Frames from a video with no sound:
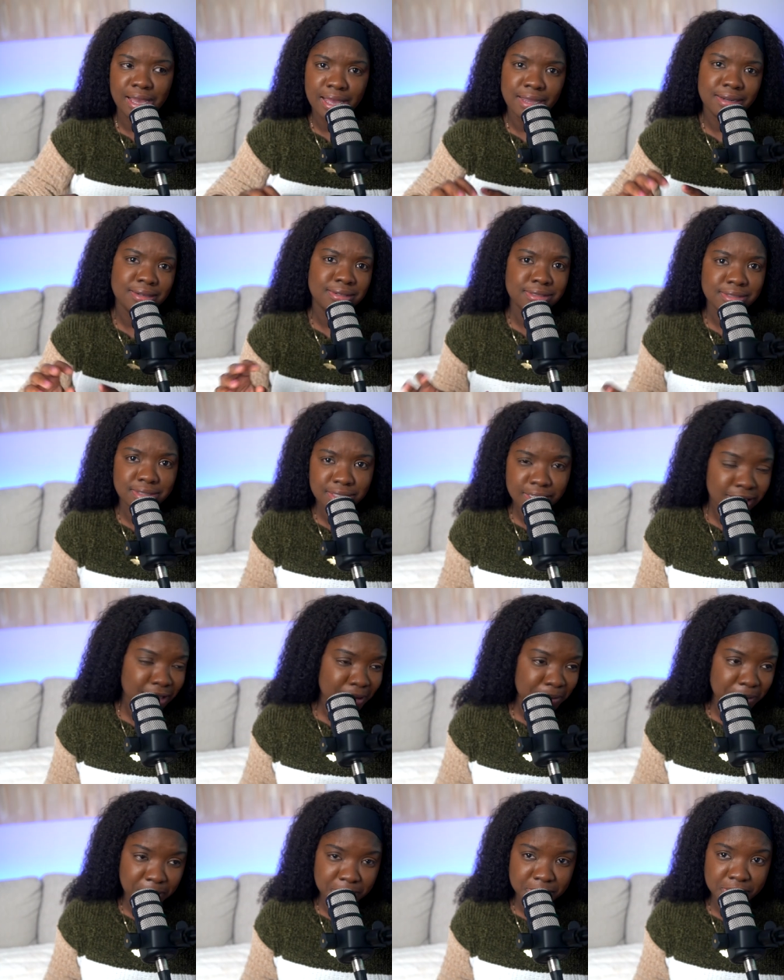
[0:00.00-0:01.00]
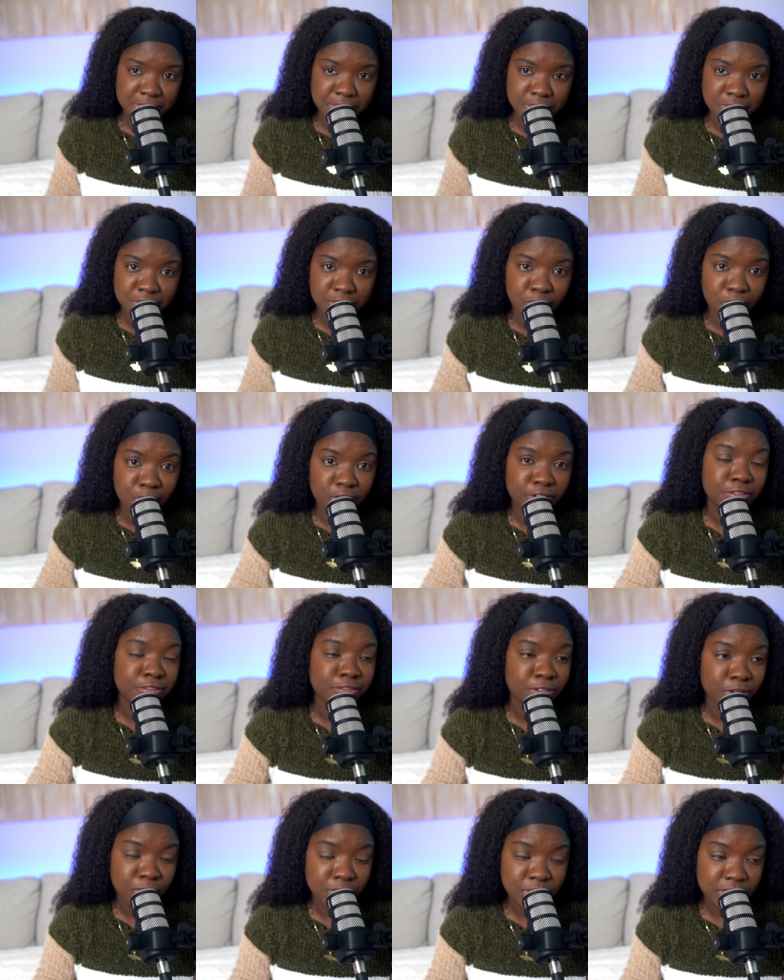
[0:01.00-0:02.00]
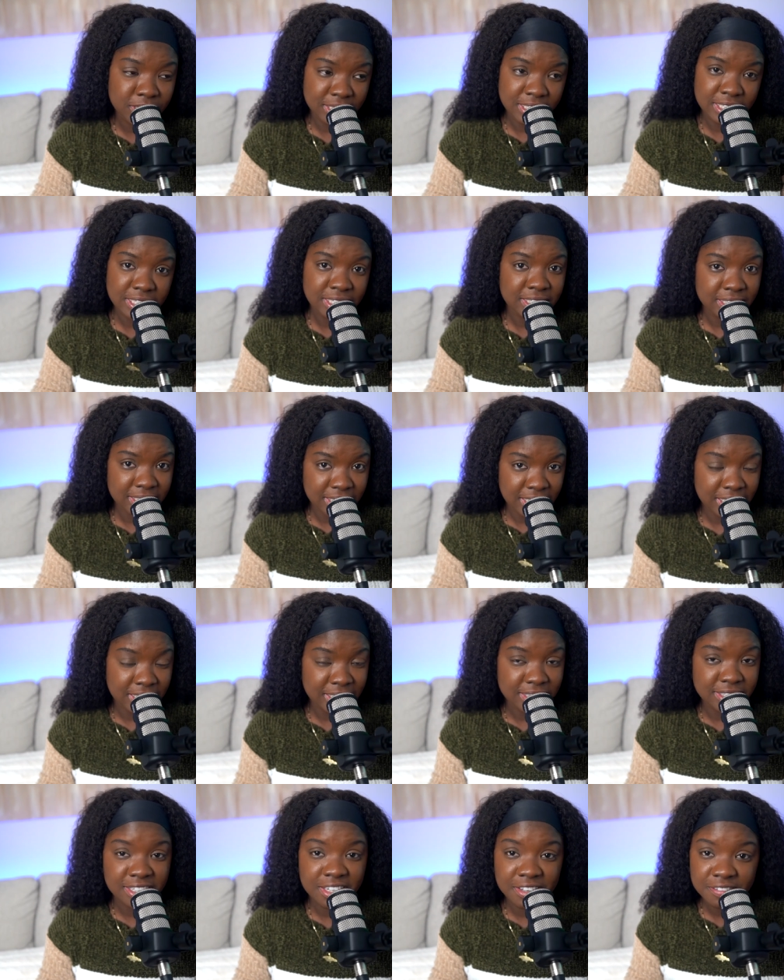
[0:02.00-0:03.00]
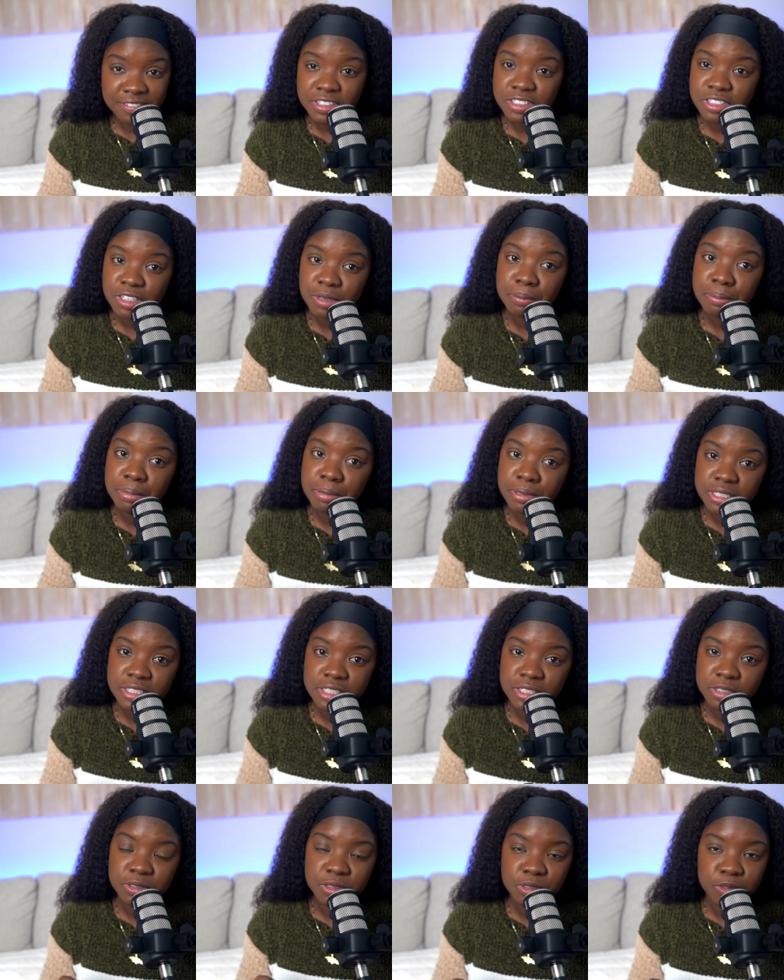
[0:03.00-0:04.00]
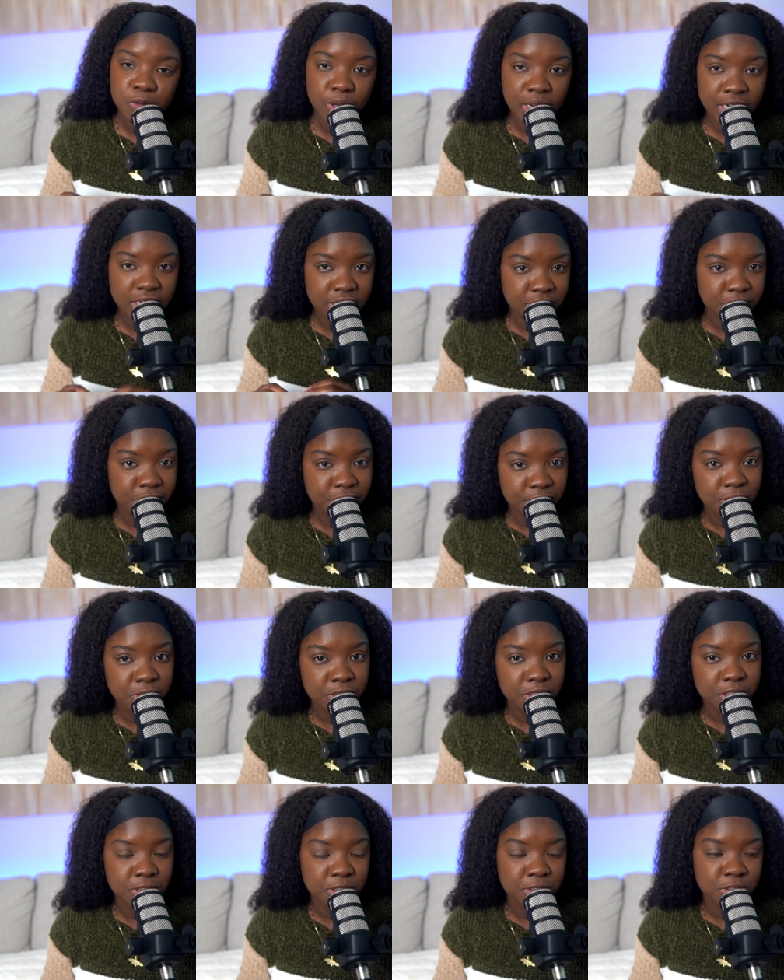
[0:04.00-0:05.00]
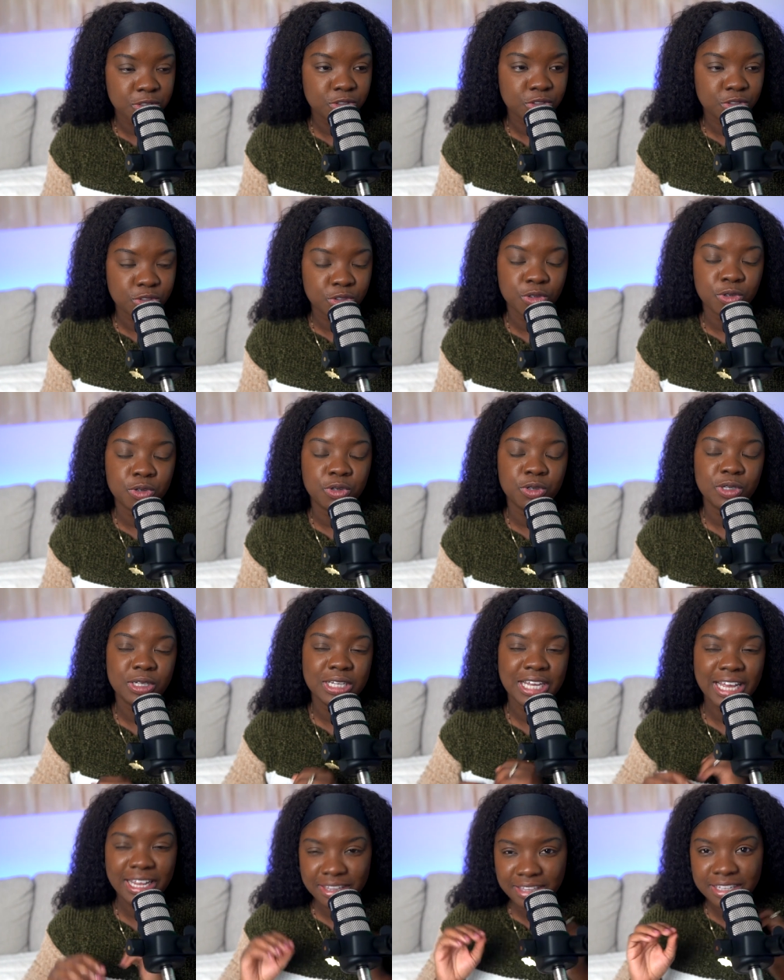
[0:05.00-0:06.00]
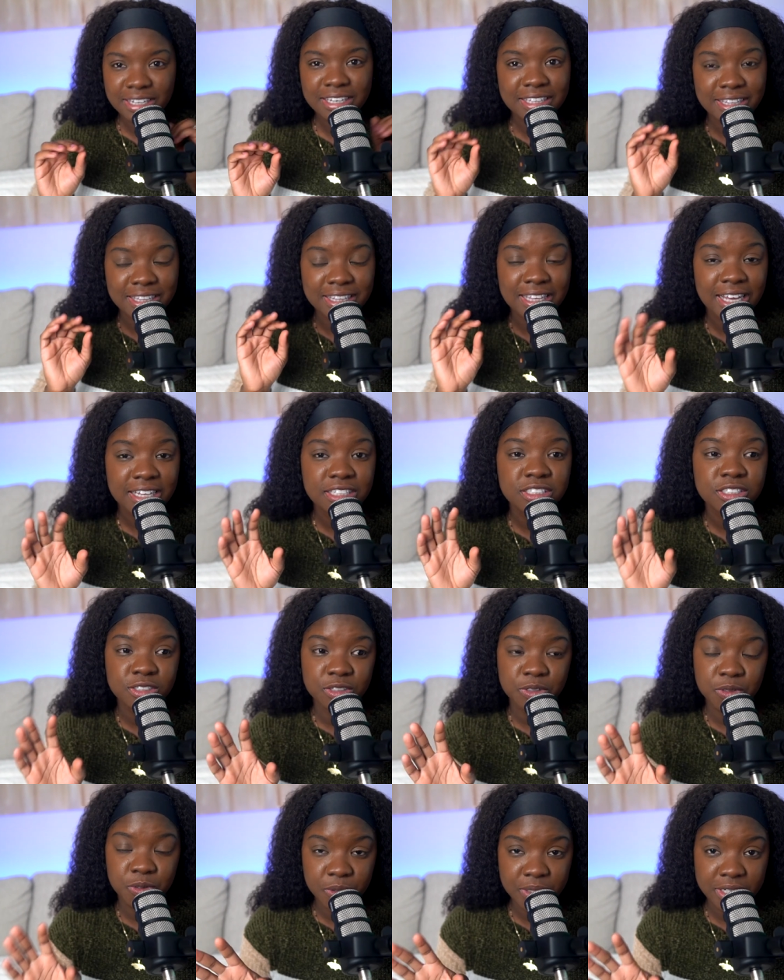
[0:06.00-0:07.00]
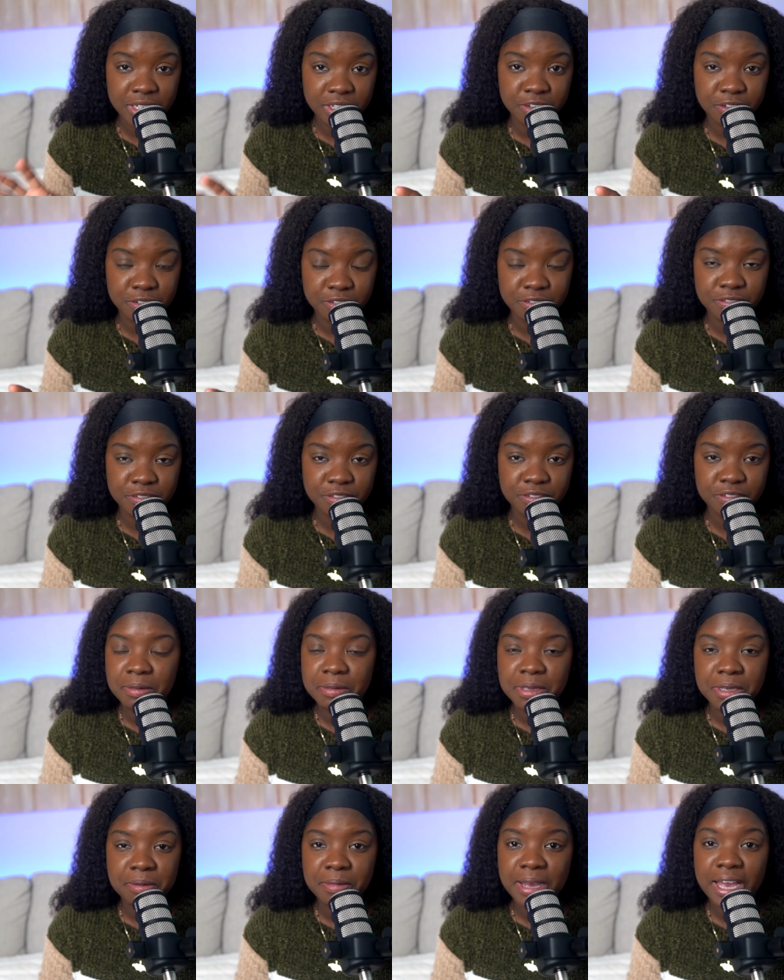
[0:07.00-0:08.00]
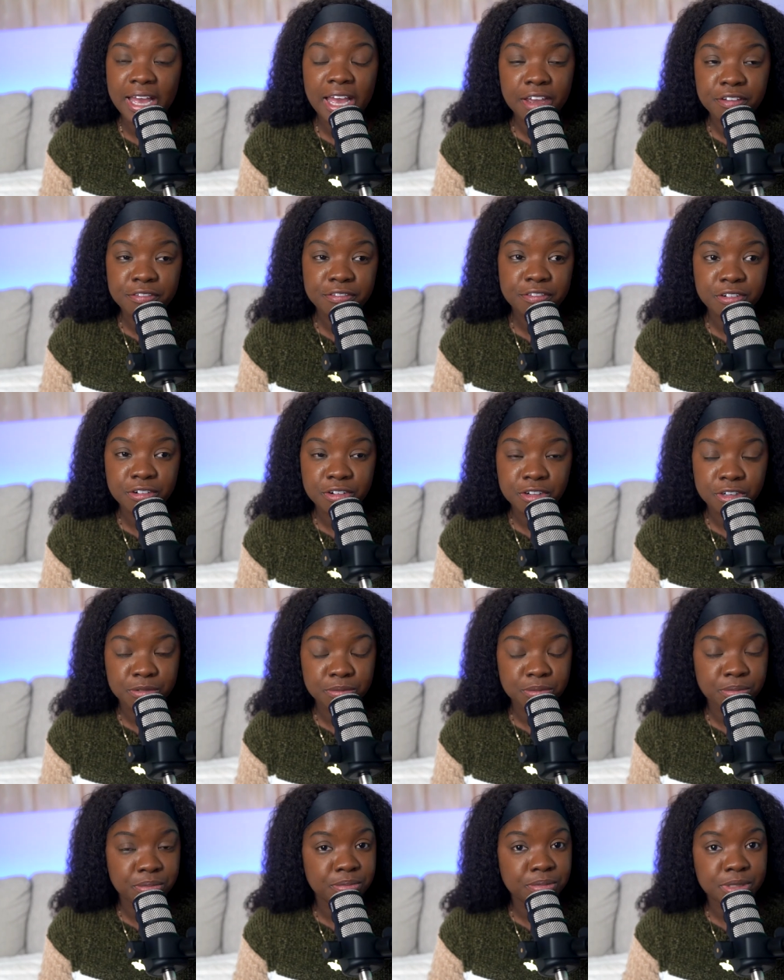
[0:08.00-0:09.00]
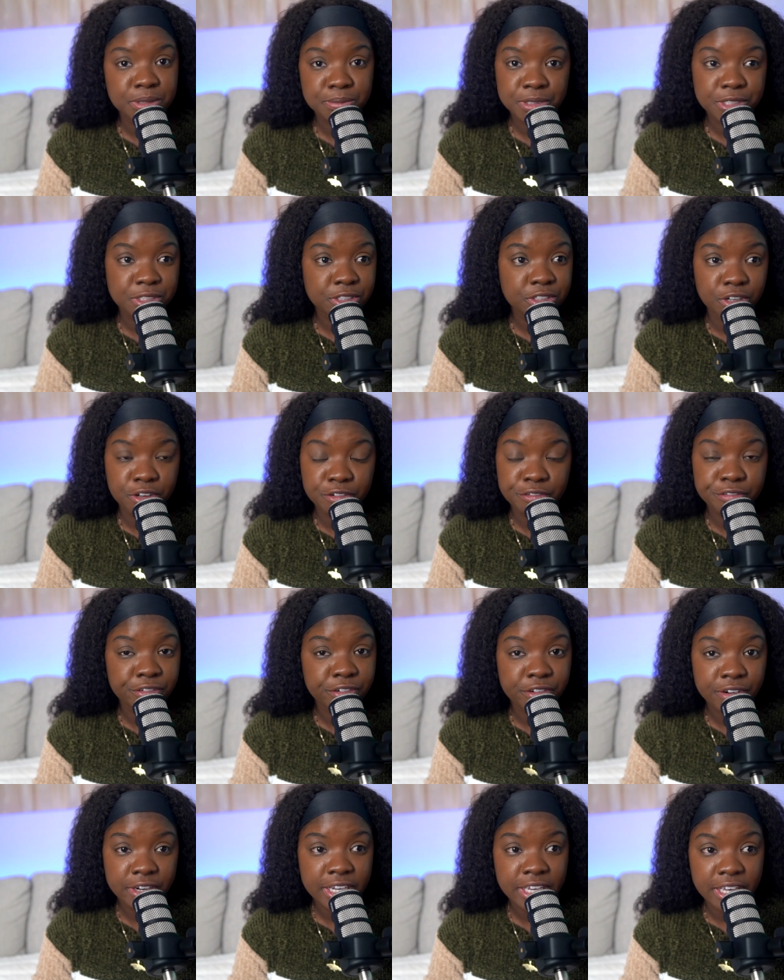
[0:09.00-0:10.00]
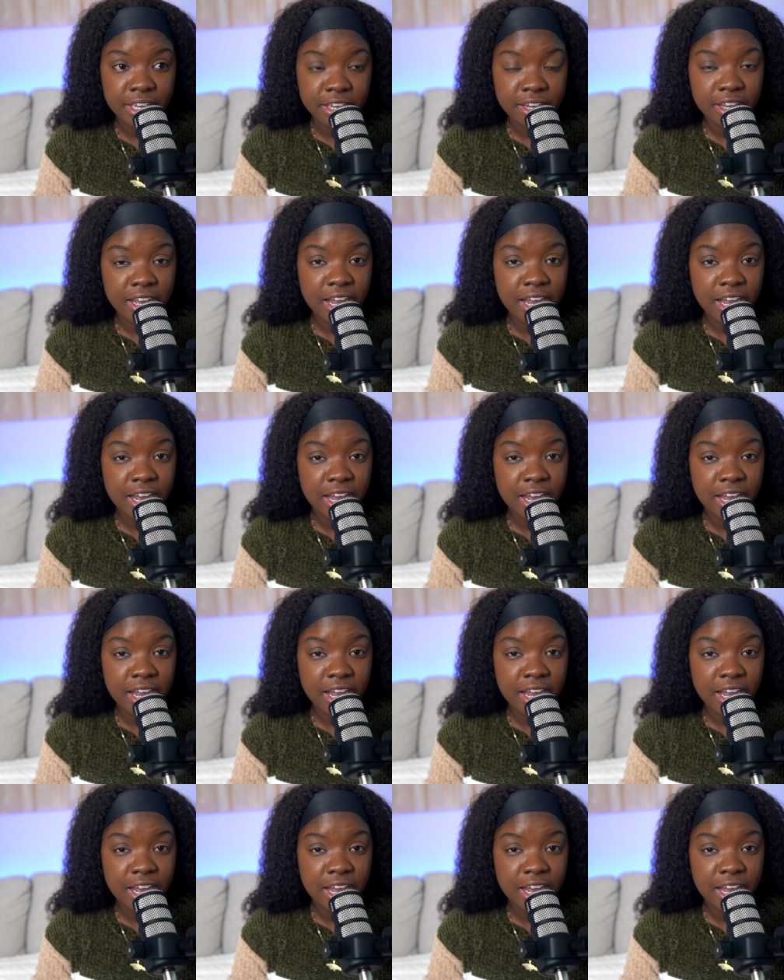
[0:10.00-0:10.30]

And let's think about it our phones these days give us some pretty good quality photos, so I think that's good enough. I mean, my iPhone spits out 4K